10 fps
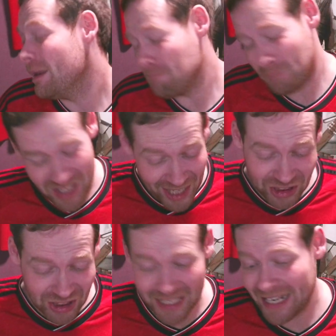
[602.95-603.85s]

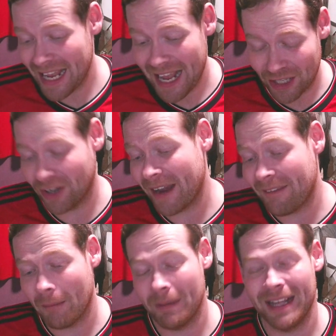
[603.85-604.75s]
Potentially, it could end
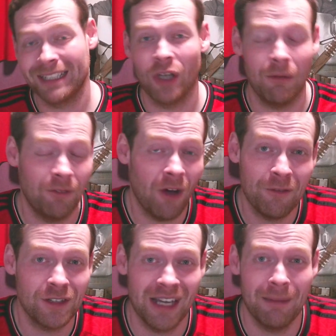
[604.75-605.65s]
up being top 5 for
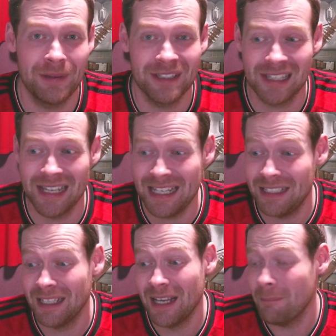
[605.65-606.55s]
Champions League,
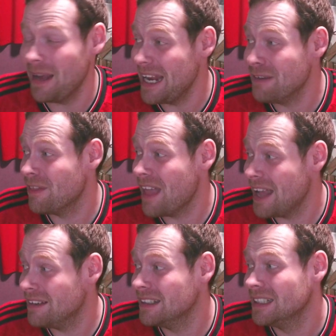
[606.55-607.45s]
but even then,